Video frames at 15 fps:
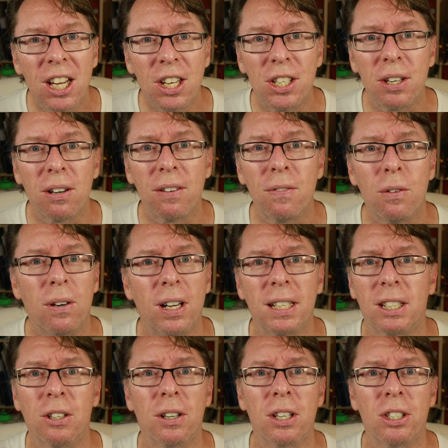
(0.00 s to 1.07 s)
So I thought, I
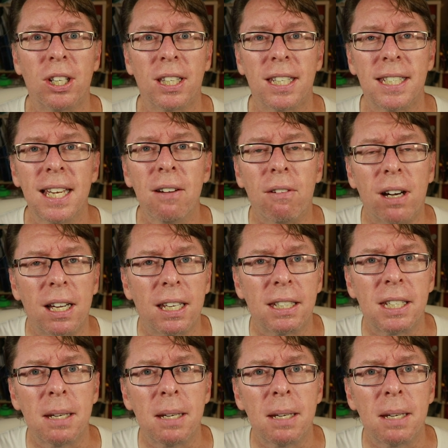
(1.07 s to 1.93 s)
got to check this out.